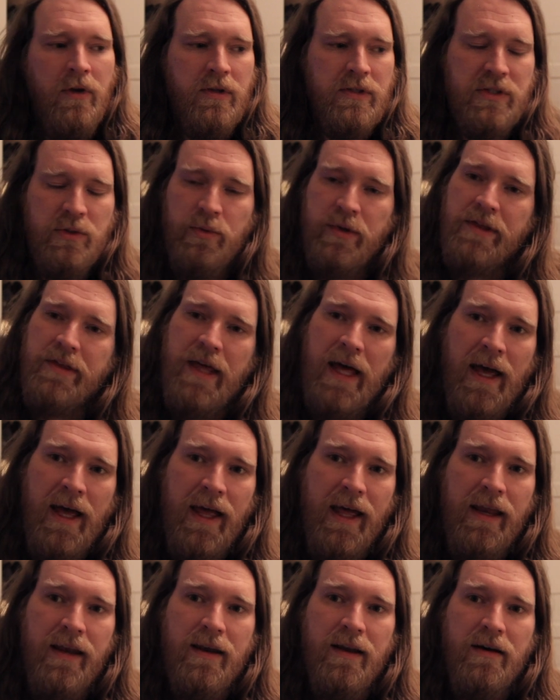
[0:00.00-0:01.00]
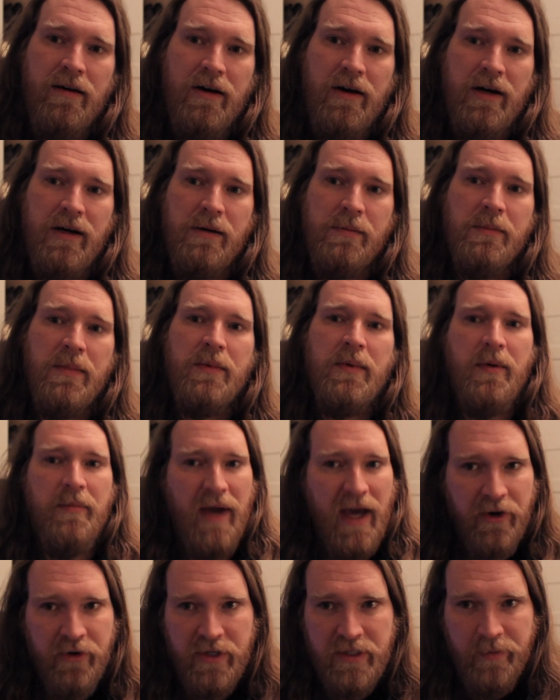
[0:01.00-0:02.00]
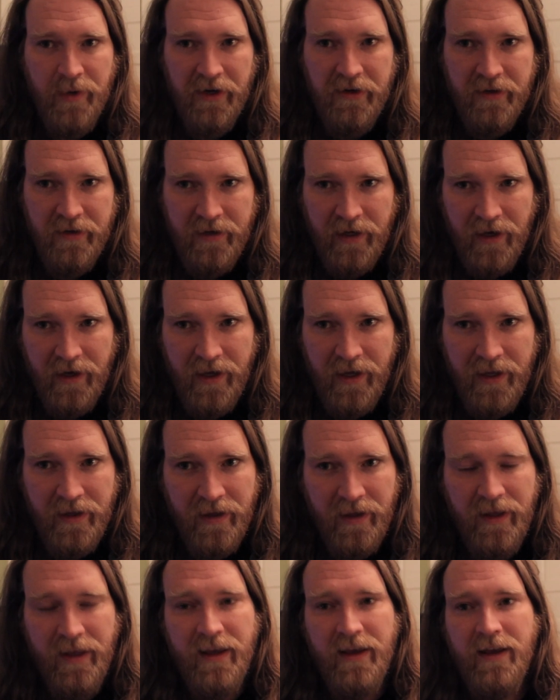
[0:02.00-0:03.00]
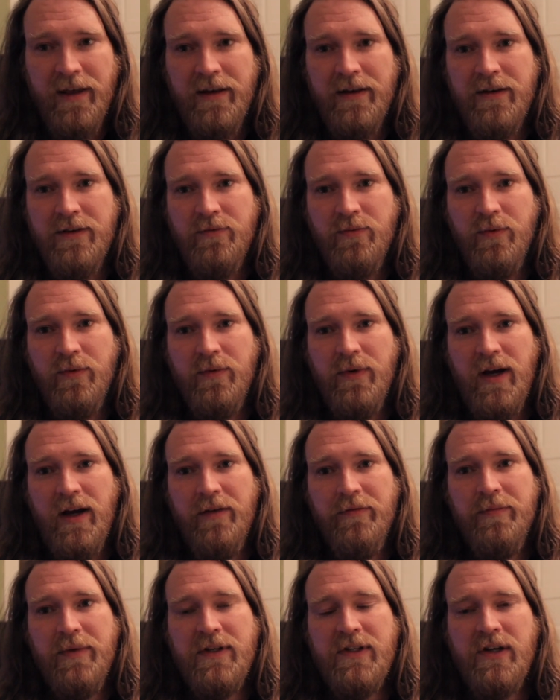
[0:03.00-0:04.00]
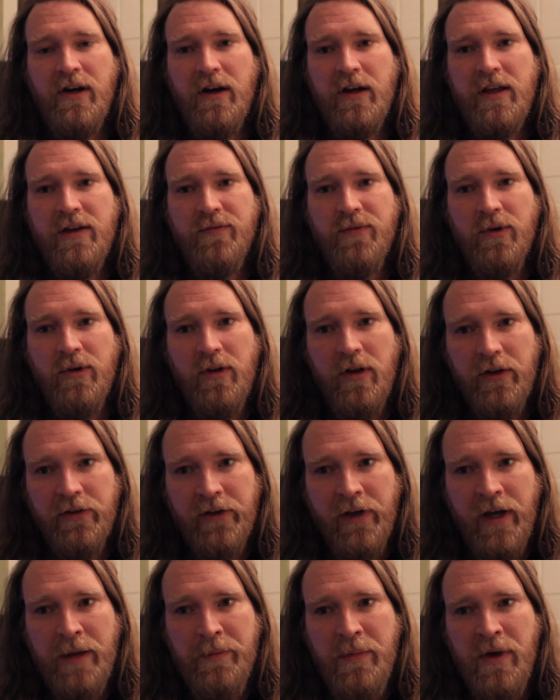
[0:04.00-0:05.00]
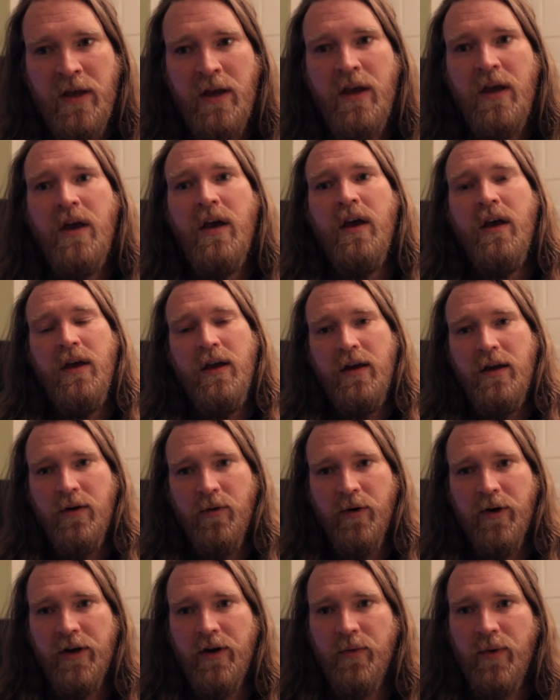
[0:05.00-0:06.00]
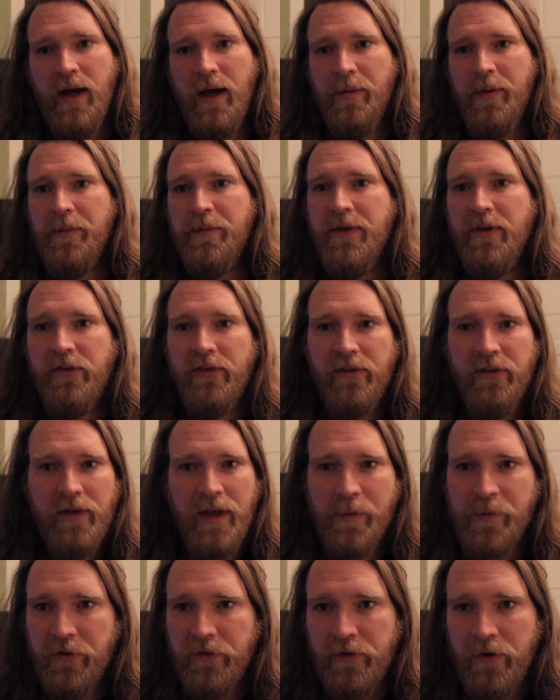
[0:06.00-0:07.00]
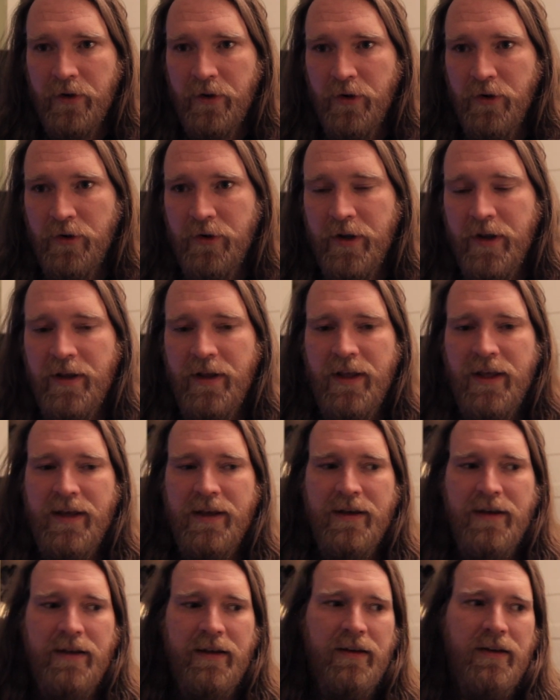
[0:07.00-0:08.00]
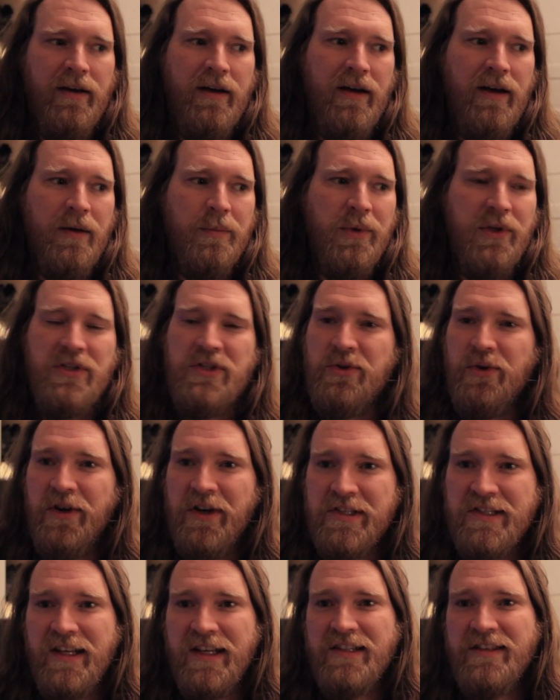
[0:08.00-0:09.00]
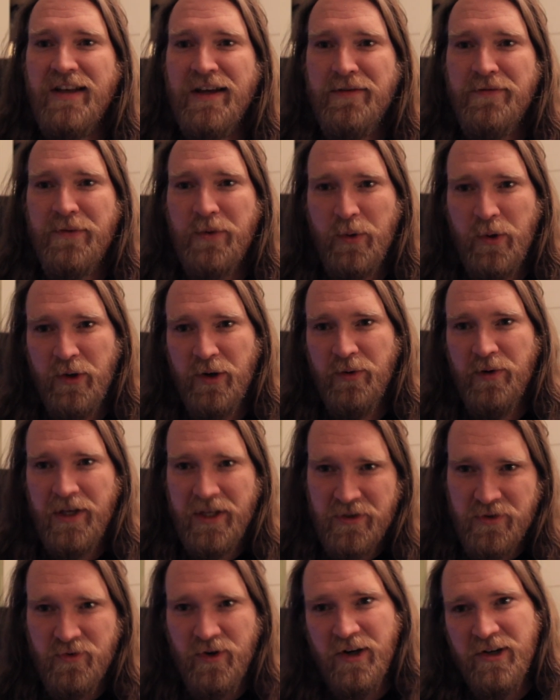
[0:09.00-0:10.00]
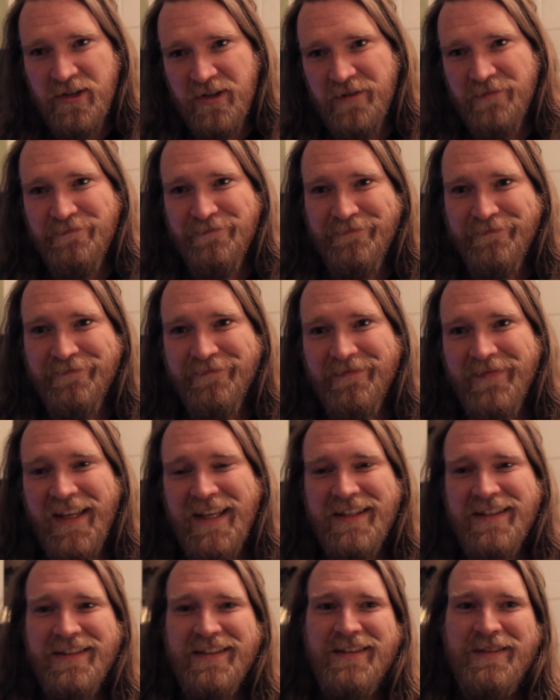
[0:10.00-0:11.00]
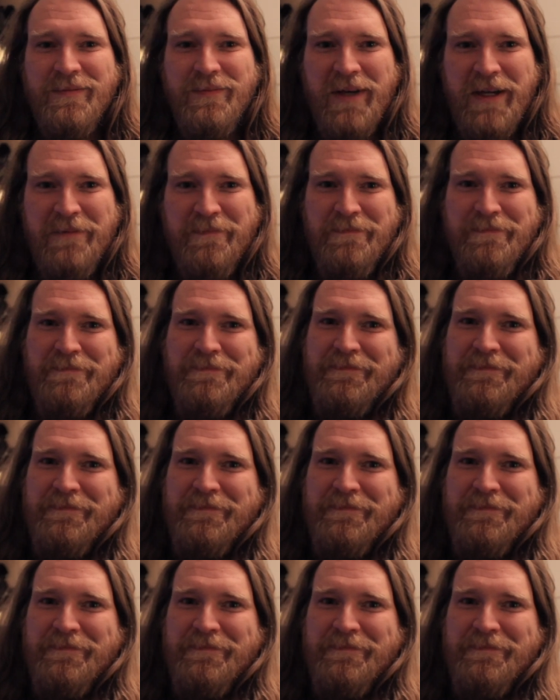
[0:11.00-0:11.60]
So with that, my battery's about to die, and I've been talking for a long time. We're going to wrap up this episode, and please join us next time for Reconstruction. Thanks. Bye.